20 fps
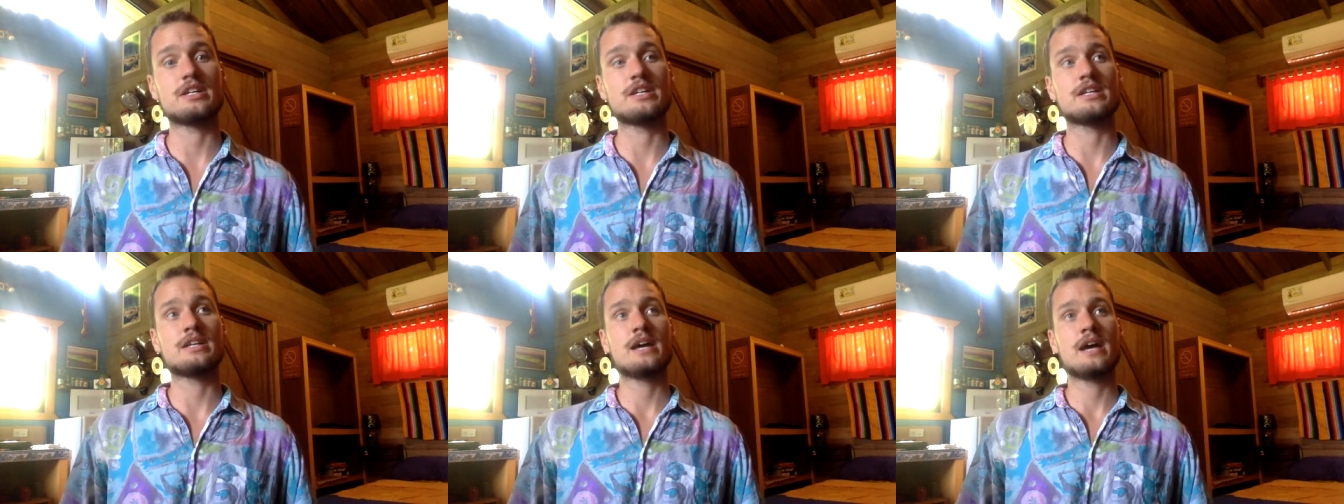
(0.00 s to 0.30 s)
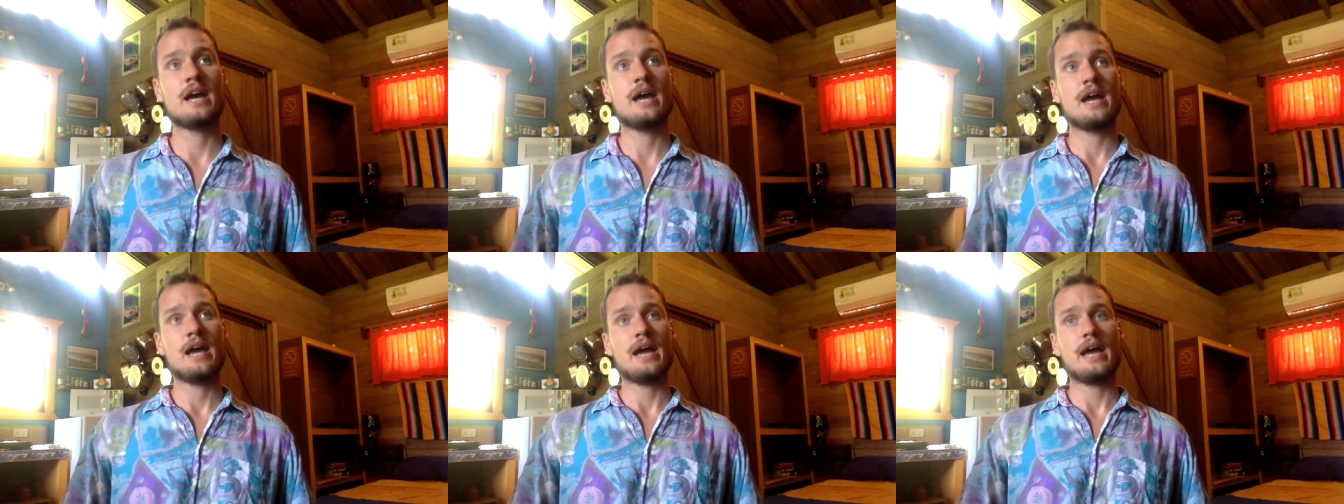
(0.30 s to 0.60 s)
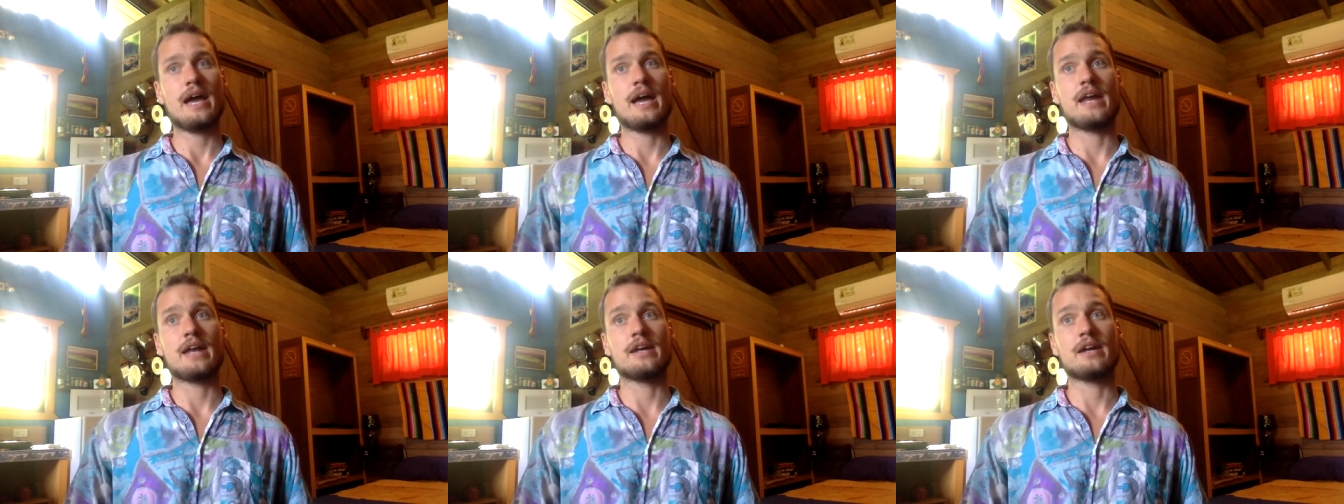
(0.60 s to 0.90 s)
And,
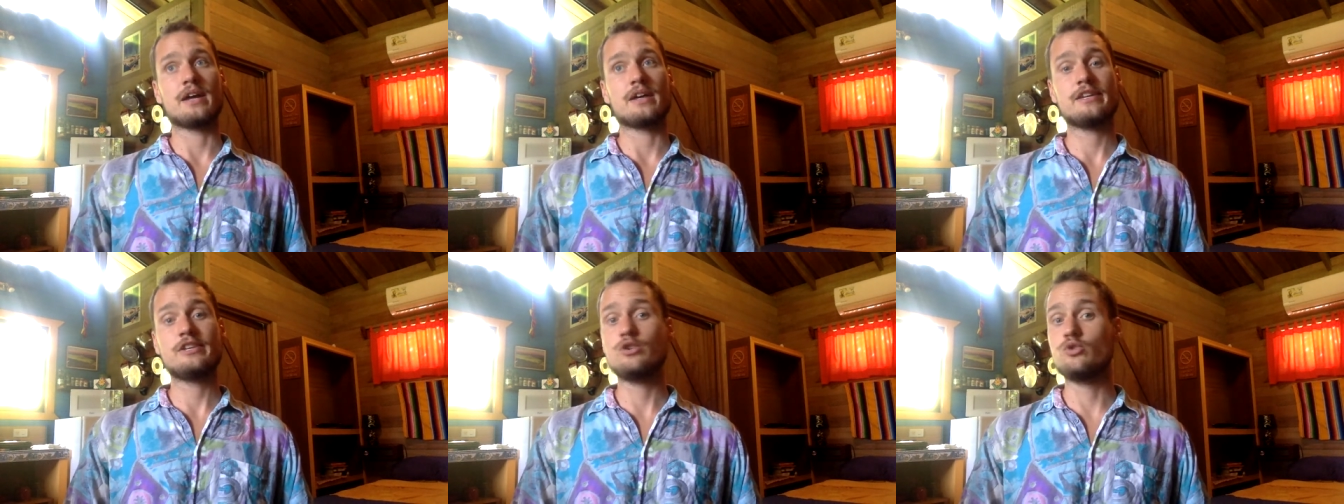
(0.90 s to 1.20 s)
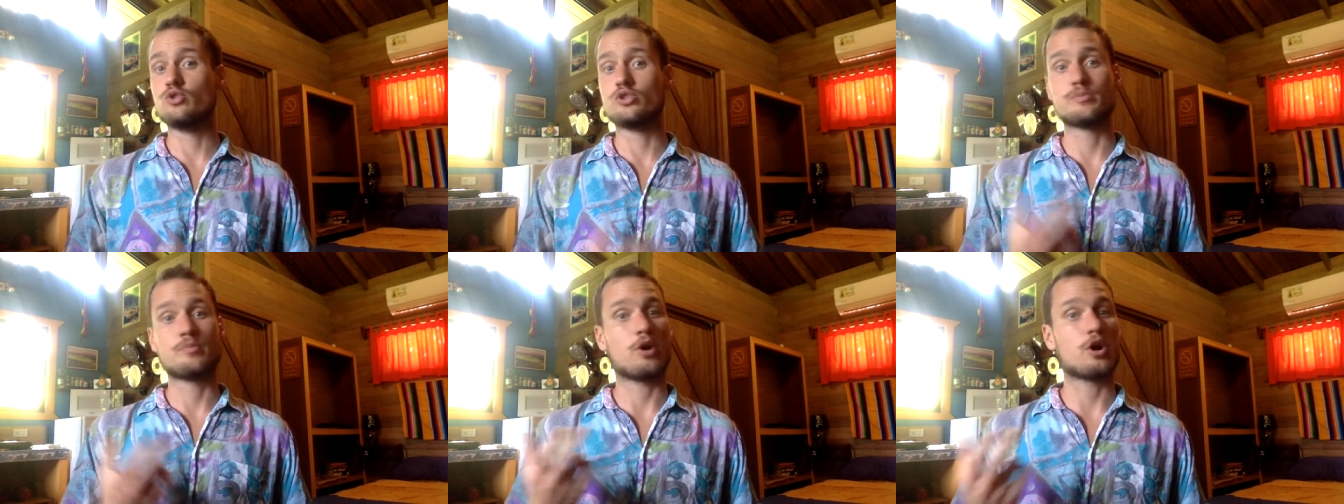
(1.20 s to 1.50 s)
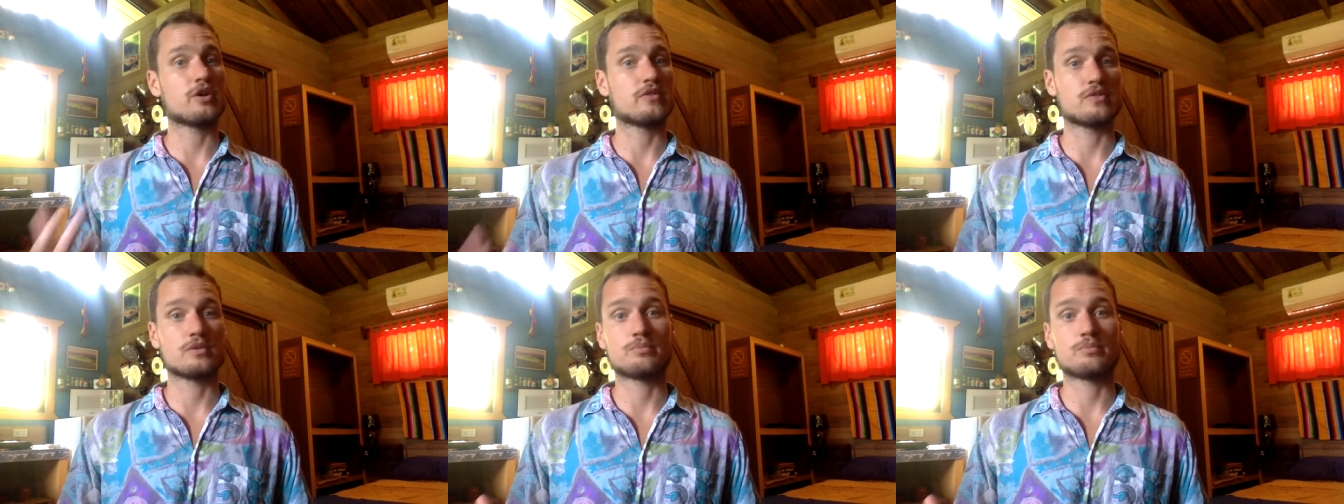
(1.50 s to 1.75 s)
and a huge part of